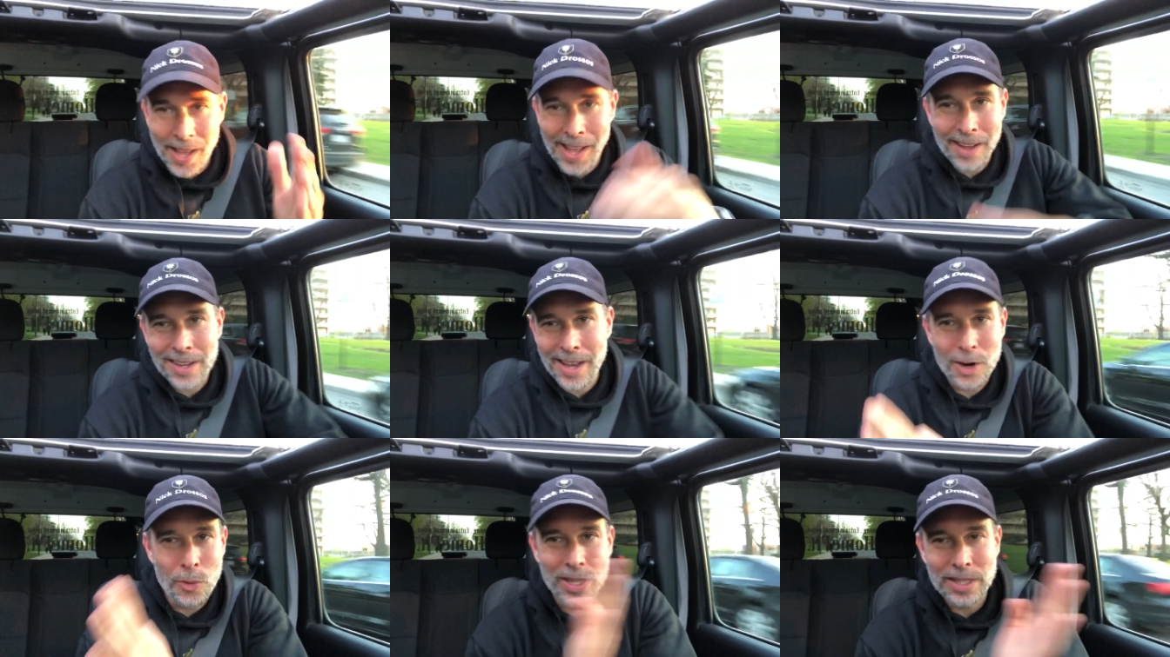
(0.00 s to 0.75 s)
I
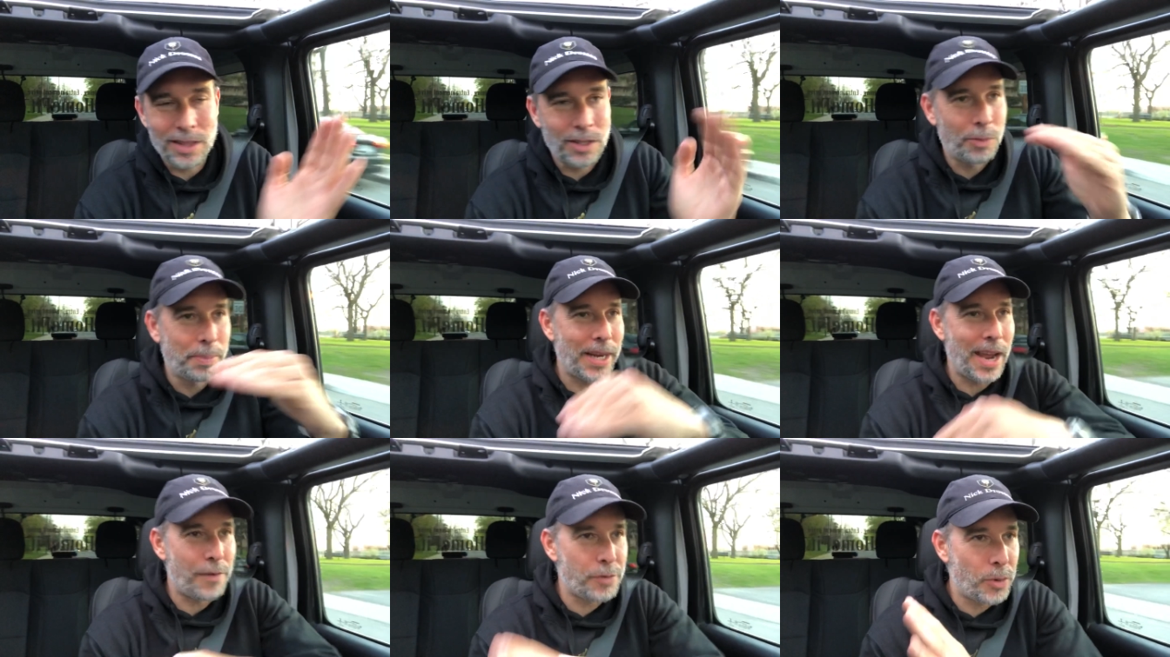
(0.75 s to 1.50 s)
kind of went a little bit
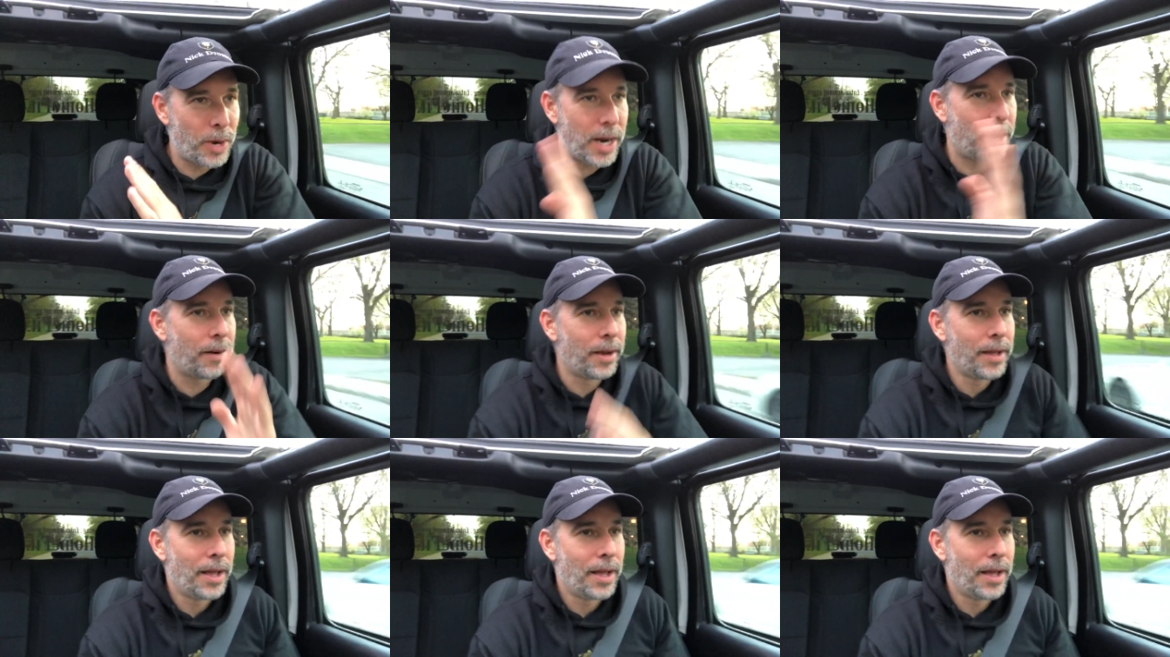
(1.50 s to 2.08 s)
everywhere.